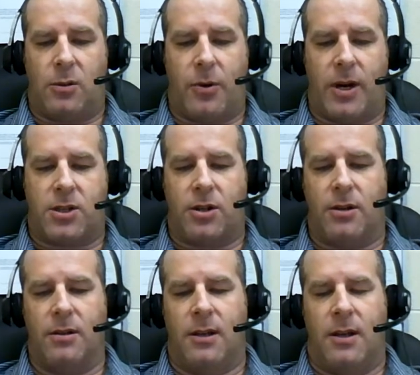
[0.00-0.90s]
pressure,
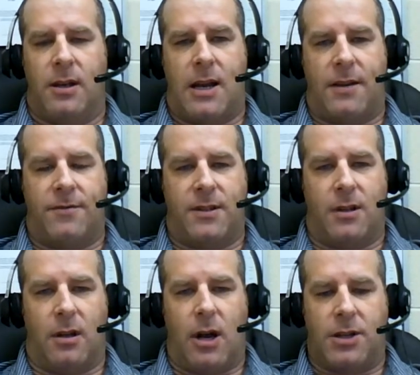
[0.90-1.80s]
not
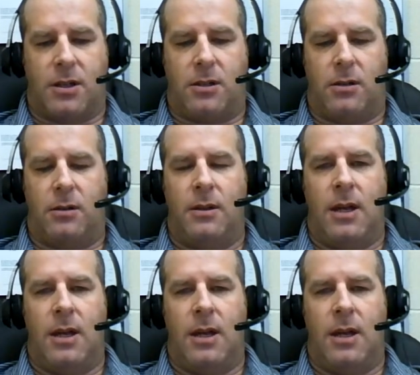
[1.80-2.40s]
physiological.